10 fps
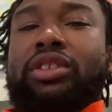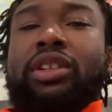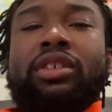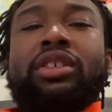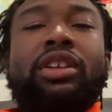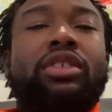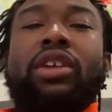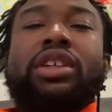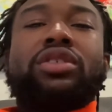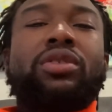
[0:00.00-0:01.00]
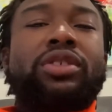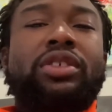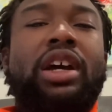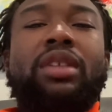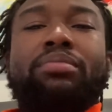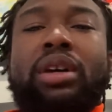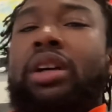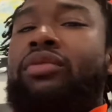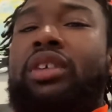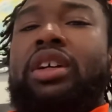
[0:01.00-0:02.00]
so their their credit scores are not
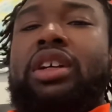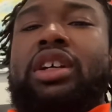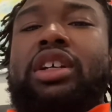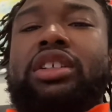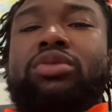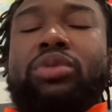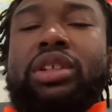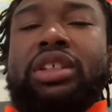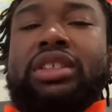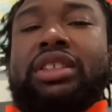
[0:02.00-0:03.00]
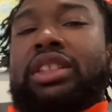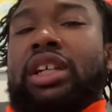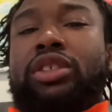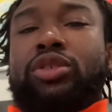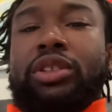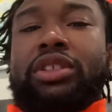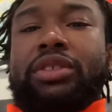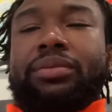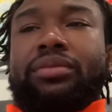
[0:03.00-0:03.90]
above really six hundreds.